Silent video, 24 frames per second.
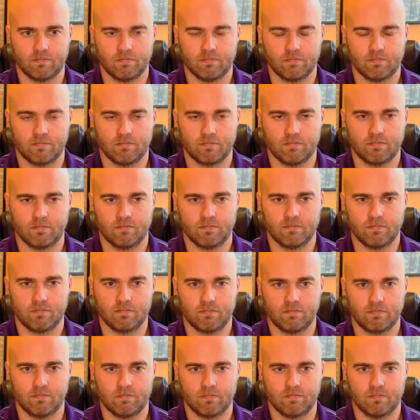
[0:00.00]

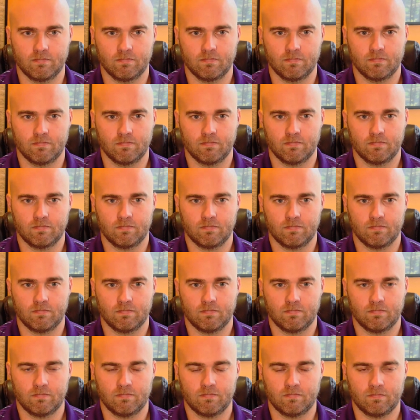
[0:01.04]

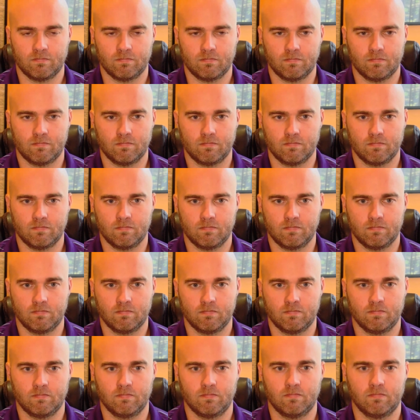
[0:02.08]

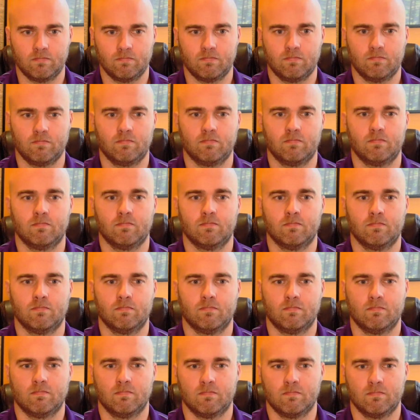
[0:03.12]

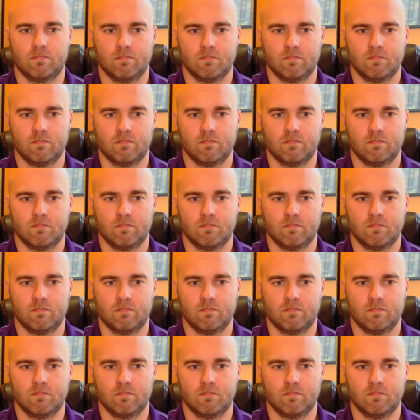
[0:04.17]
(not speaking)